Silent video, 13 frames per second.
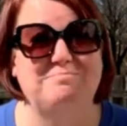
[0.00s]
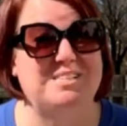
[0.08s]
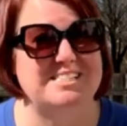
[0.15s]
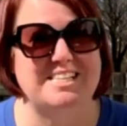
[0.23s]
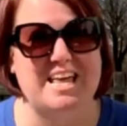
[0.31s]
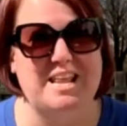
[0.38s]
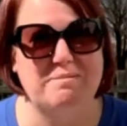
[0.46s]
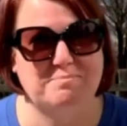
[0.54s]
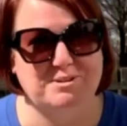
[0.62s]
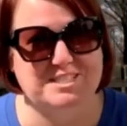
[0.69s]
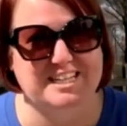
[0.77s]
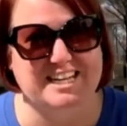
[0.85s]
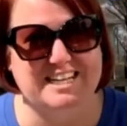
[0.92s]
to set up
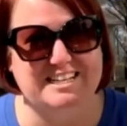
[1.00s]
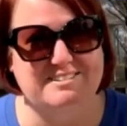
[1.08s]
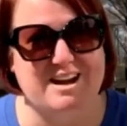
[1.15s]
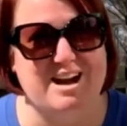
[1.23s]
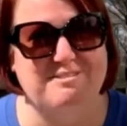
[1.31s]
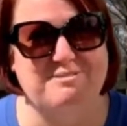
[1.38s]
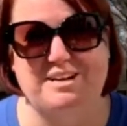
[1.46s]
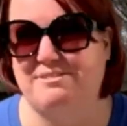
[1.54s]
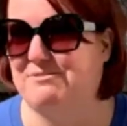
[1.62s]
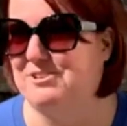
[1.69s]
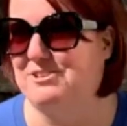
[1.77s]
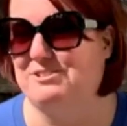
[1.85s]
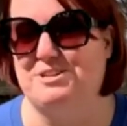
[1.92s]
or to get ready
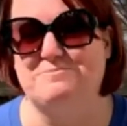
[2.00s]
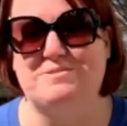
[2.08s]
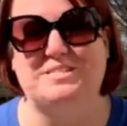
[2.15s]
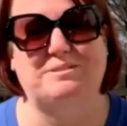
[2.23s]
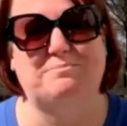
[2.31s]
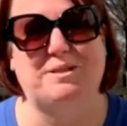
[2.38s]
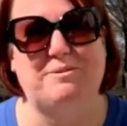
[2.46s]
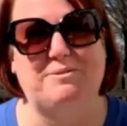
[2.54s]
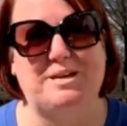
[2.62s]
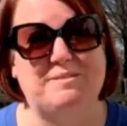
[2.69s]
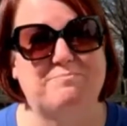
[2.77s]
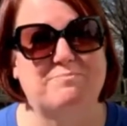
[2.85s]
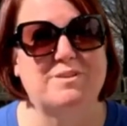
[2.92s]
for your little one to play
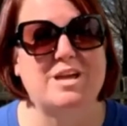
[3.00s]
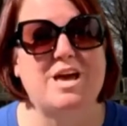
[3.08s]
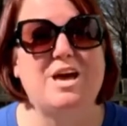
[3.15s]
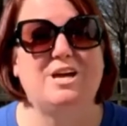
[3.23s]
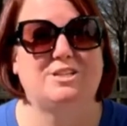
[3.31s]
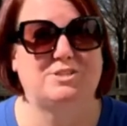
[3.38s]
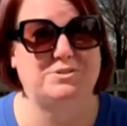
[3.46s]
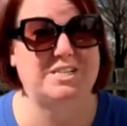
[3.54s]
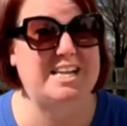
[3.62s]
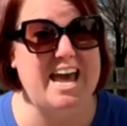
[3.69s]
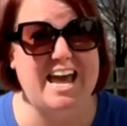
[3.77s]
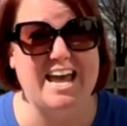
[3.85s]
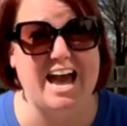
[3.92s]
with. So
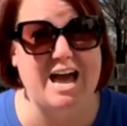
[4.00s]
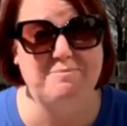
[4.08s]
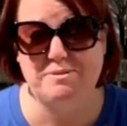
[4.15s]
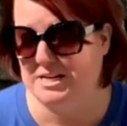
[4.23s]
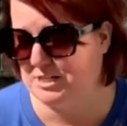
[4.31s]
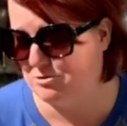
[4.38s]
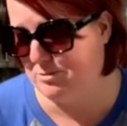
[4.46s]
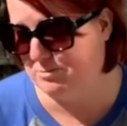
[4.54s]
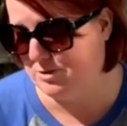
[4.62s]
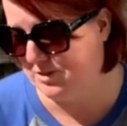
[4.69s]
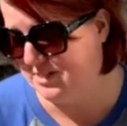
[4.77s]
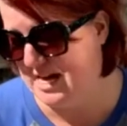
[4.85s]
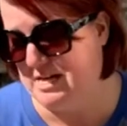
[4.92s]
today I made a trip to
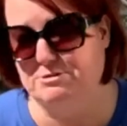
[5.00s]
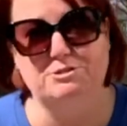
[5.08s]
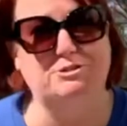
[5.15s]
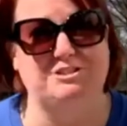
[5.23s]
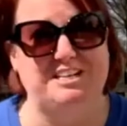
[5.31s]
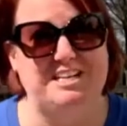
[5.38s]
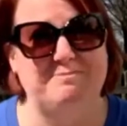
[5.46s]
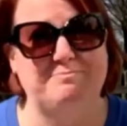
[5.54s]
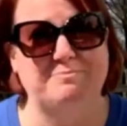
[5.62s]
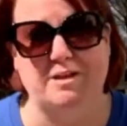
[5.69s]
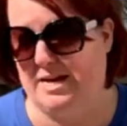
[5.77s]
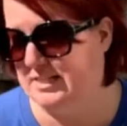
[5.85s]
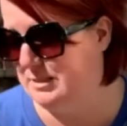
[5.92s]
the Dollar Tree.
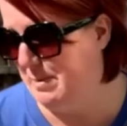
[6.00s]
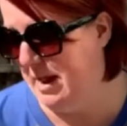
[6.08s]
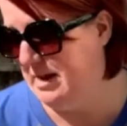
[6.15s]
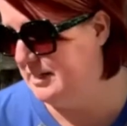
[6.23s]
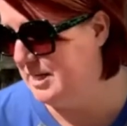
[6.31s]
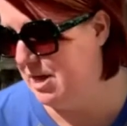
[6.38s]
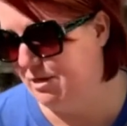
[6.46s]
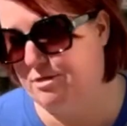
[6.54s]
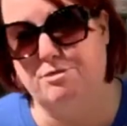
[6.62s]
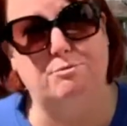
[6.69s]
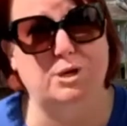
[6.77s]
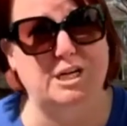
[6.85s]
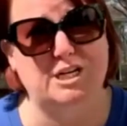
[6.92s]
I spent
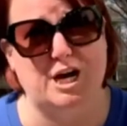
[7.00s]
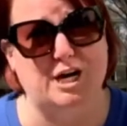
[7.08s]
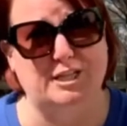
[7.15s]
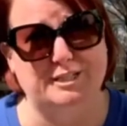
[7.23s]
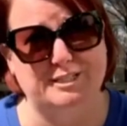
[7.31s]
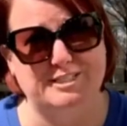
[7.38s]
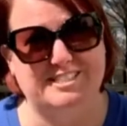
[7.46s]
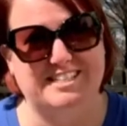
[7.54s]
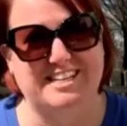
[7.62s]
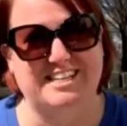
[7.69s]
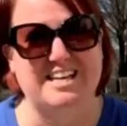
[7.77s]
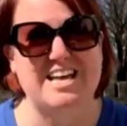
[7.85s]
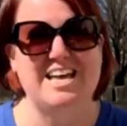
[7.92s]
$3.
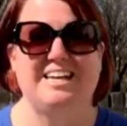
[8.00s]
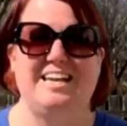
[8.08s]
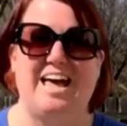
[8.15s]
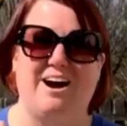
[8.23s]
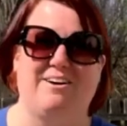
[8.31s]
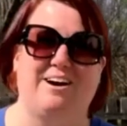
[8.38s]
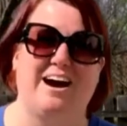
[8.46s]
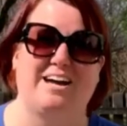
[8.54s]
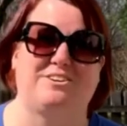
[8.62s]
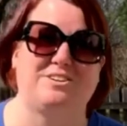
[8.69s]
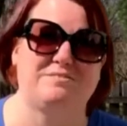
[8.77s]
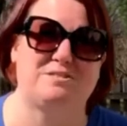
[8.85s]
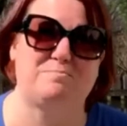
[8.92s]
Now I
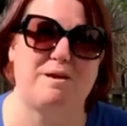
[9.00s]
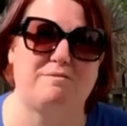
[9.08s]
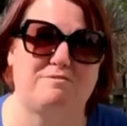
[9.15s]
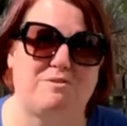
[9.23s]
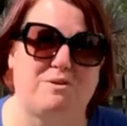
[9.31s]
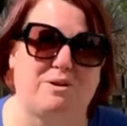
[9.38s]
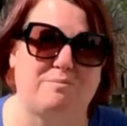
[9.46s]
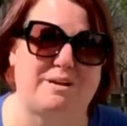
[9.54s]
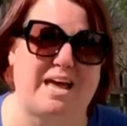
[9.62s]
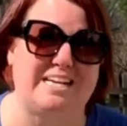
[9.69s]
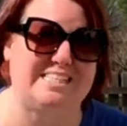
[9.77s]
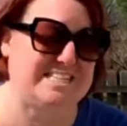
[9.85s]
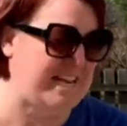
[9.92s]
could have spent $4, but
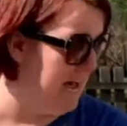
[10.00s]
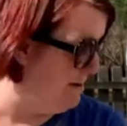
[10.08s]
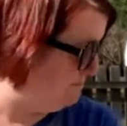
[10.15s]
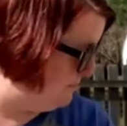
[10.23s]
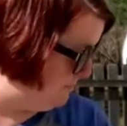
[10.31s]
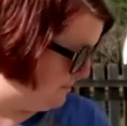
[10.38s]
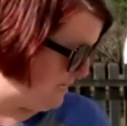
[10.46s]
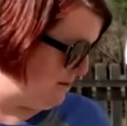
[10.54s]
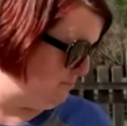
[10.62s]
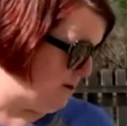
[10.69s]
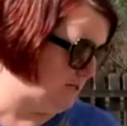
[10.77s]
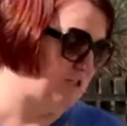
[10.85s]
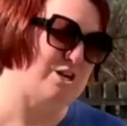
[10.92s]
I did have some
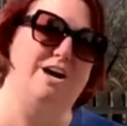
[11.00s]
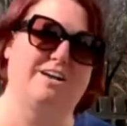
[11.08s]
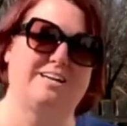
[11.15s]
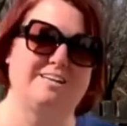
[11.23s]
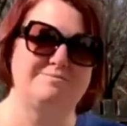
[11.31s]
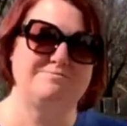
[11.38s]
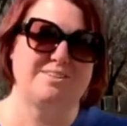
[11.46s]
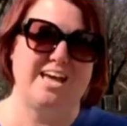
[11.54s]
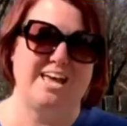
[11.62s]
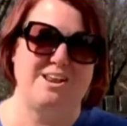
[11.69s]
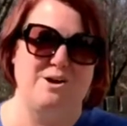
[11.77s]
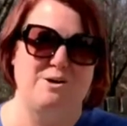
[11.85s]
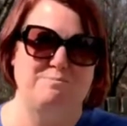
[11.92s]
sidewalk chalk
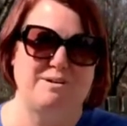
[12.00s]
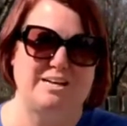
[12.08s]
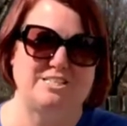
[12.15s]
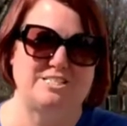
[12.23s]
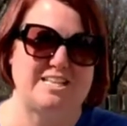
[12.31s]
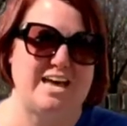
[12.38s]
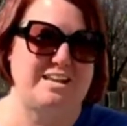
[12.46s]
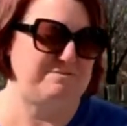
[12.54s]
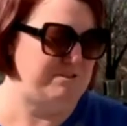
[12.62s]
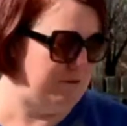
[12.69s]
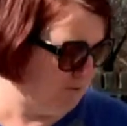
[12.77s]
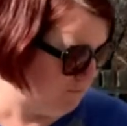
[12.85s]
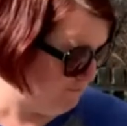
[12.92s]
at home. I just had a
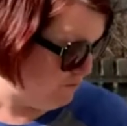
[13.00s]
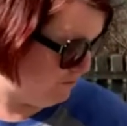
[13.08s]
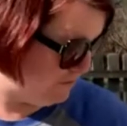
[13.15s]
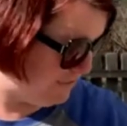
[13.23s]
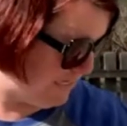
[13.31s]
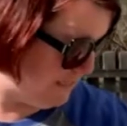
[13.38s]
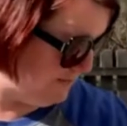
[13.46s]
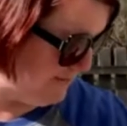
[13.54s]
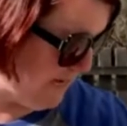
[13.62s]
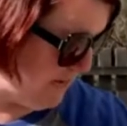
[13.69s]
few sticks of